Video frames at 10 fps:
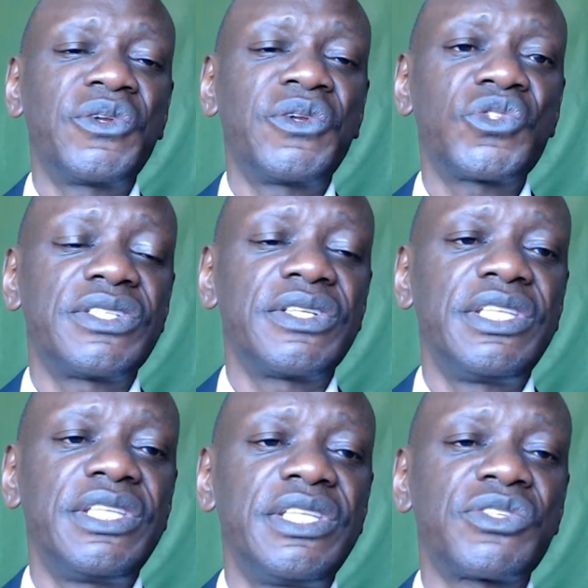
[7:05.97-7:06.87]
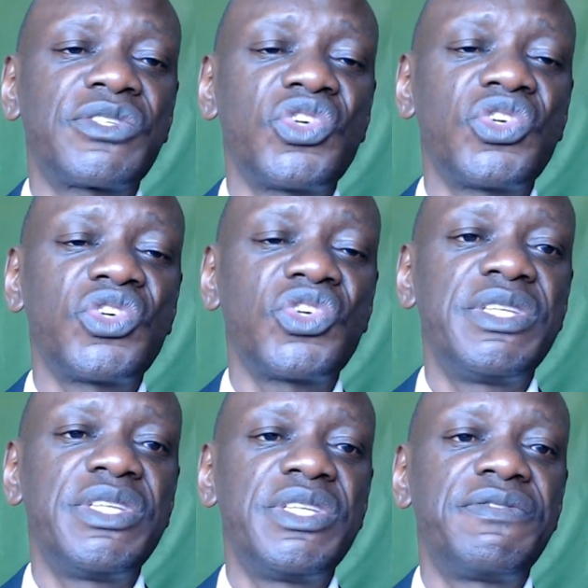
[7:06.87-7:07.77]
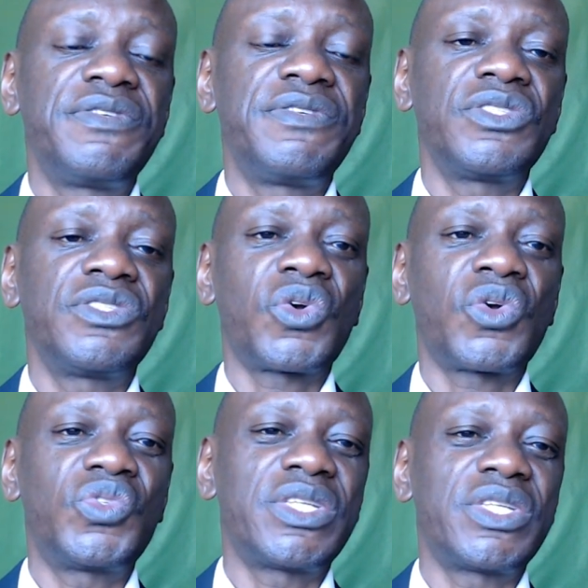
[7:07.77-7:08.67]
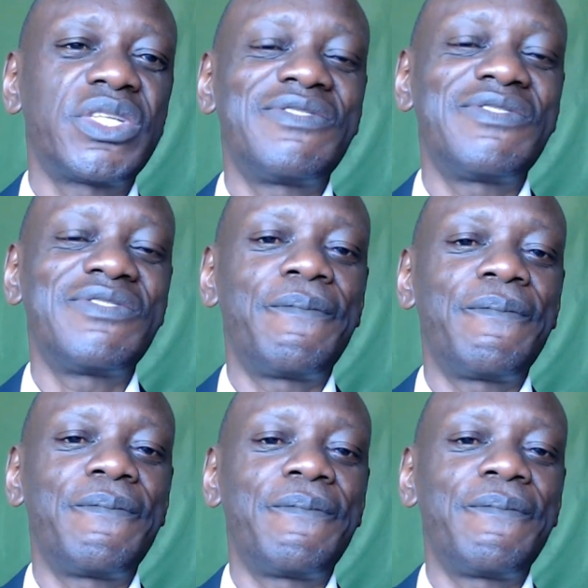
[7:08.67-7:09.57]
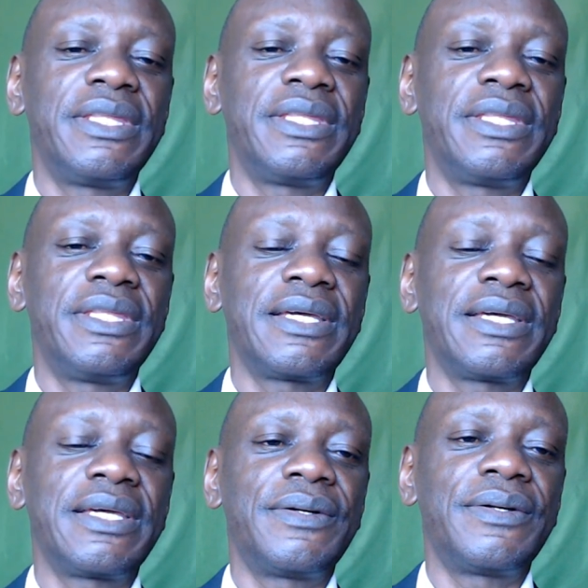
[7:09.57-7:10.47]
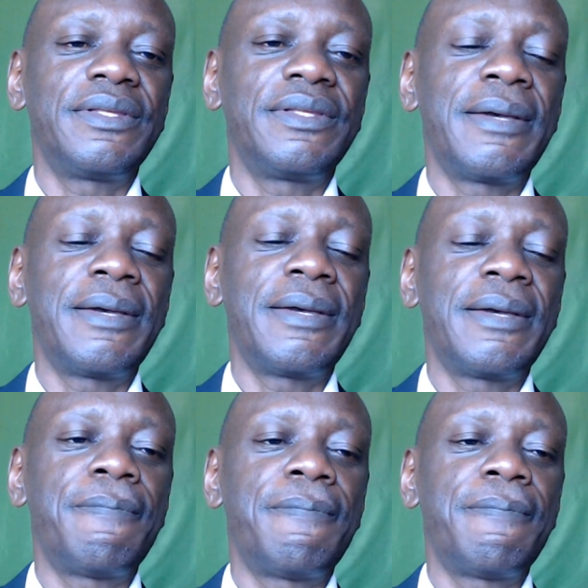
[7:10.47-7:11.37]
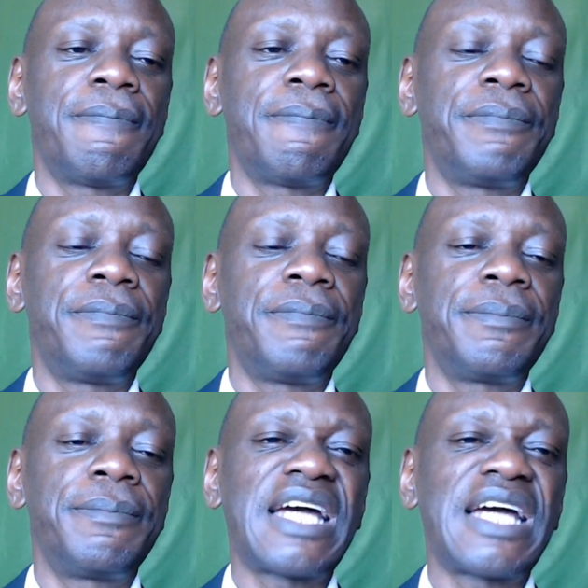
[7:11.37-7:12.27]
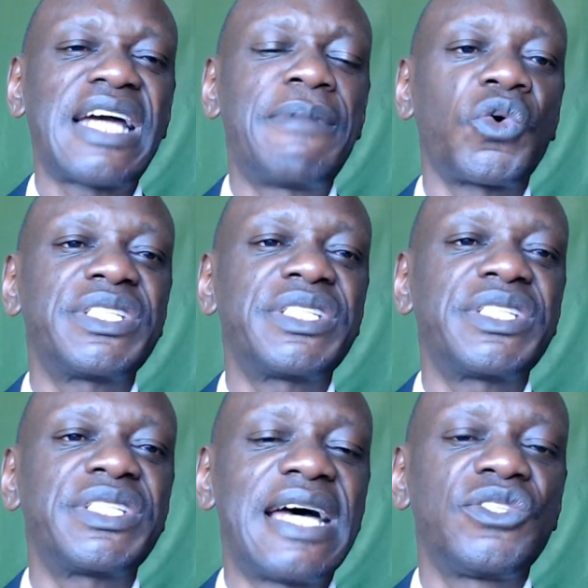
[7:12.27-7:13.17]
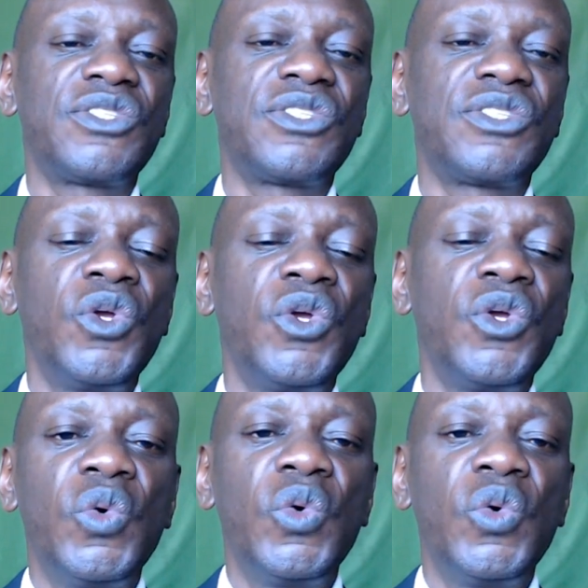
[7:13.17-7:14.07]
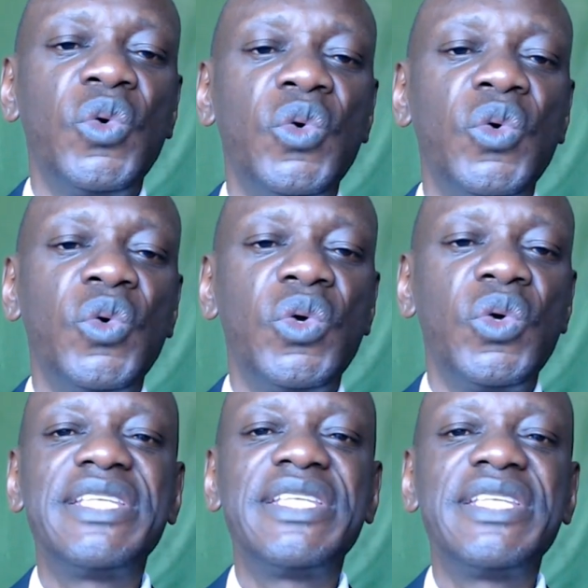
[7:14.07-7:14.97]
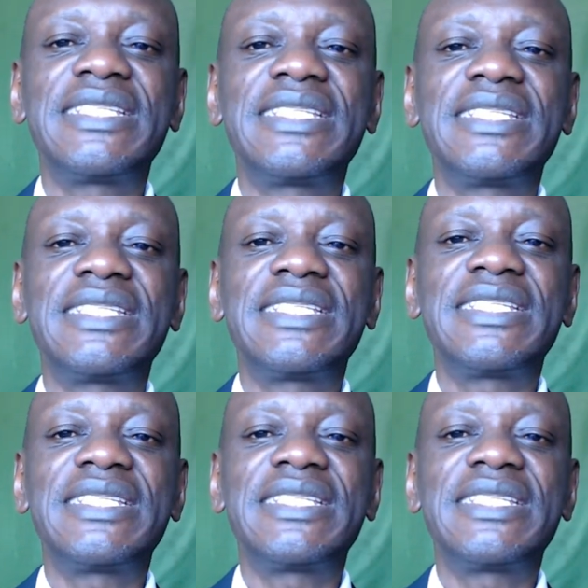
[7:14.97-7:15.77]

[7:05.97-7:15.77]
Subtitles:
I can also bet this person is going to be is not going to achieve the right amounts of protein in the diet. We'll be discussing that in